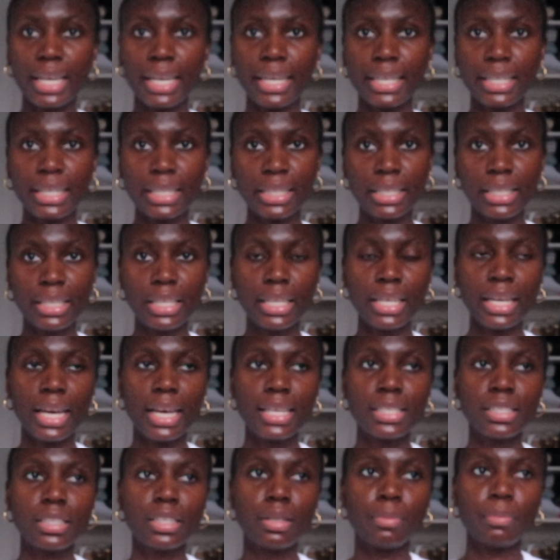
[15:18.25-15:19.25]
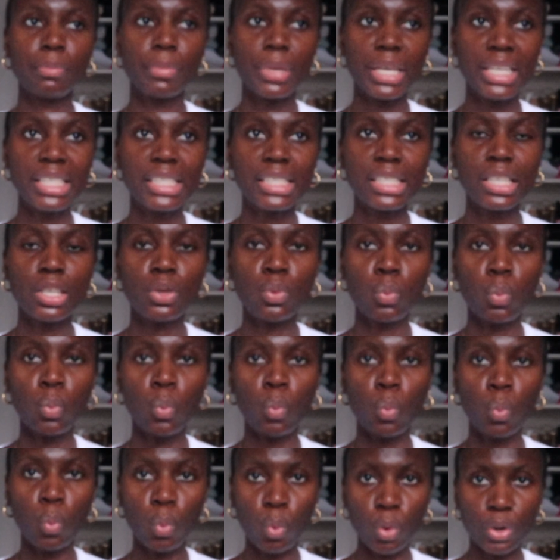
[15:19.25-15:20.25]
and Clinique has an
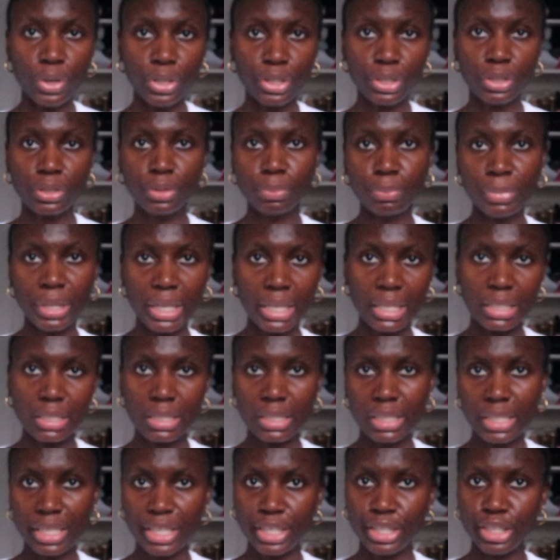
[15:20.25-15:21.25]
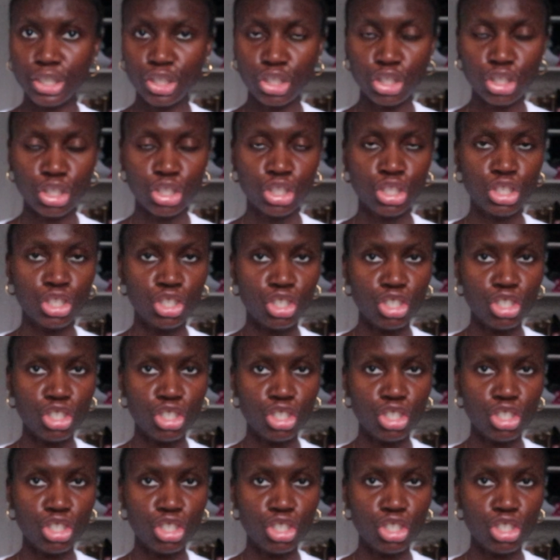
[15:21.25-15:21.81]
amazing water based ish